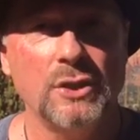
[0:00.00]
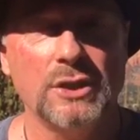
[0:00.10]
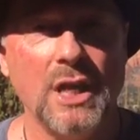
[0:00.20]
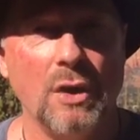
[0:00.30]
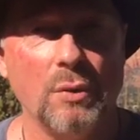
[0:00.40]

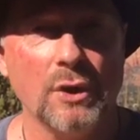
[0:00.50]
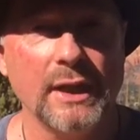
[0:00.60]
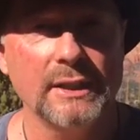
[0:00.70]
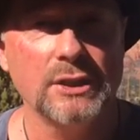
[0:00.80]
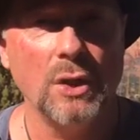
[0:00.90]
just not
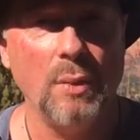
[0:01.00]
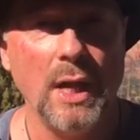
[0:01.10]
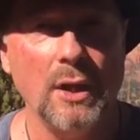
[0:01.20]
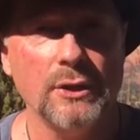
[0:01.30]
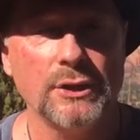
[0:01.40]
working so
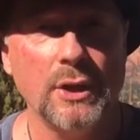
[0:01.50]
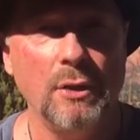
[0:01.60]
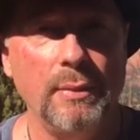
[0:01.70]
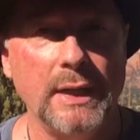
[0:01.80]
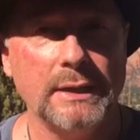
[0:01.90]
well.
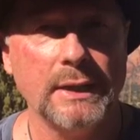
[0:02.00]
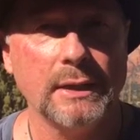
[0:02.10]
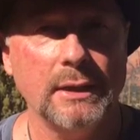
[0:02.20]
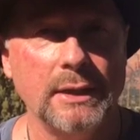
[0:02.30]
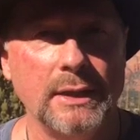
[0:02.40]
So
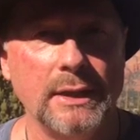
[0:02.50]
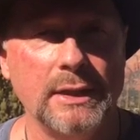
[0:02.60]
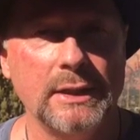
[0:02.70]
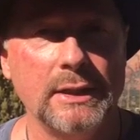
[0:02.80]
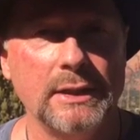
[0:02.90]
basically,
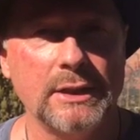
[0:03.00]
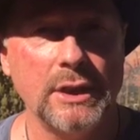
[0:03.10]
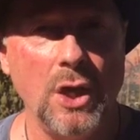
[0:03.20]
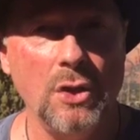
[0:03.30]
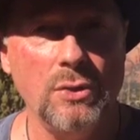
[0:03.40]
these
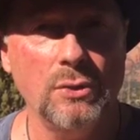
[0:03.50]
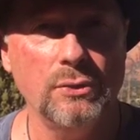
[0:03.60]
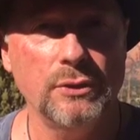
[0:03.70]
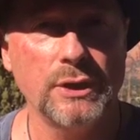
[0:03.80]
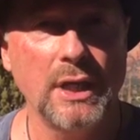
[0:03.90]

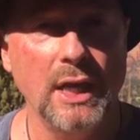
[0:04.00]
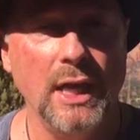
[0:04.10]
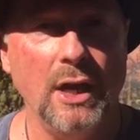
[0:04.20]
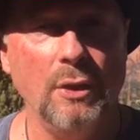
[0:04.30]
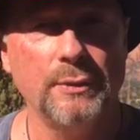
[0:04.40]
tones
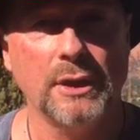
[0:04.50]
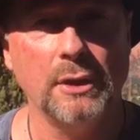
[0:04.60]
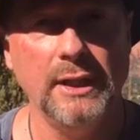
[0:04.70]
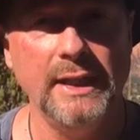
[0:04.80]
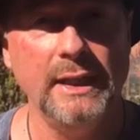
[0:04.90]
help to
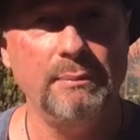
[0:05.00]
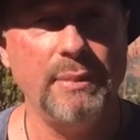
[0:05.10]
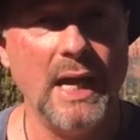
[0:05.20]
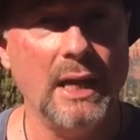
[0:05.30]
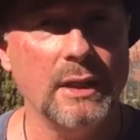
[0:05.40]
clean,
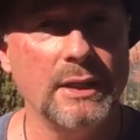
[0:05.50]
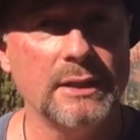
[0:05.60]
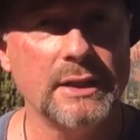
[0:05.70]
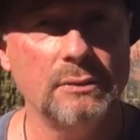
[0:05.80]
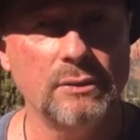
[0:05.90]

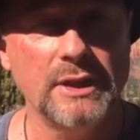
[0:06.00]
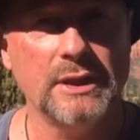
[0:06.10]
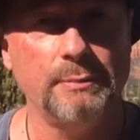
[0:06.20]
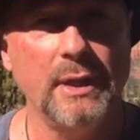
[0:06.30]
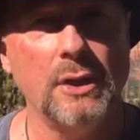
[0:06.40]
balance, and
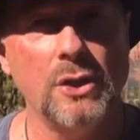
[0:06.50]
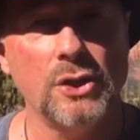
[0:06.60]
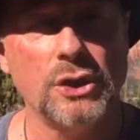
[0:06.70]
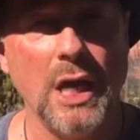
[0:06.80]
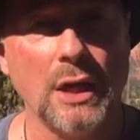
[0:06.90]
re-spin our
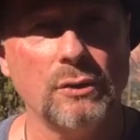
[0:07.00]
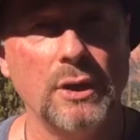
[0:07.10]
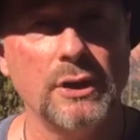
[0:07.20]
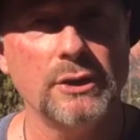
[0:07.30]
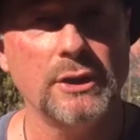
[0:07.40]

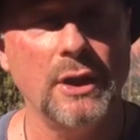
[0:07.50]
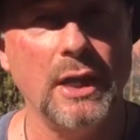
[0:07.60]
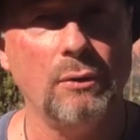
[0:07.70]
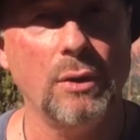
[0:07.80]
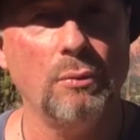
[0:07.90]
chakras so
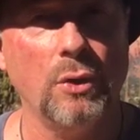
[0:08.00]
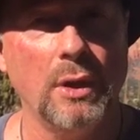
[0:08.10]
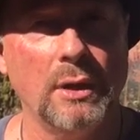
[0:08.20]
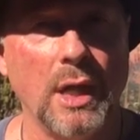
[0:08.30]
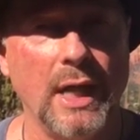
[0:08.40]
that we're more
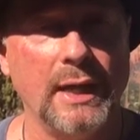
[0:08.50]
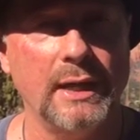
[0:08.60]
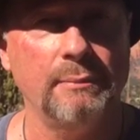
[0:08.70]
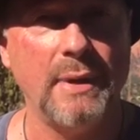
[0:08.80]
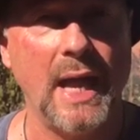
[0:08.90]
in line
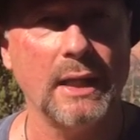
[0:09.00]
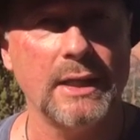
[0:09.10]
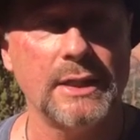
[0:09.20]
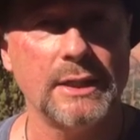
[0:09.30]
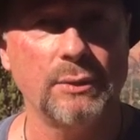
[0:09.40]
and
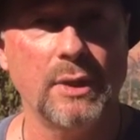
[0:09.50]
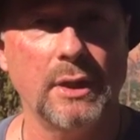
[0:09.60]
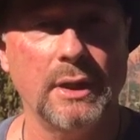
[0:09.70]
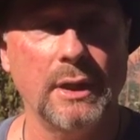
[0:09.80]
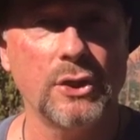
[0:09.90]
balance
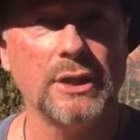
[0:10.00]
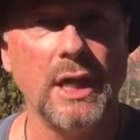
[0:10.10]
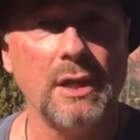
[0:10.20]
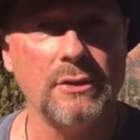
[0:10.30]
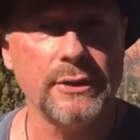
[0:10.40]
within
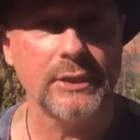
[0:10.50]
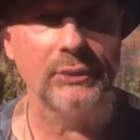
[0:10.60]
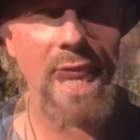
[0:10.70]
ourselves.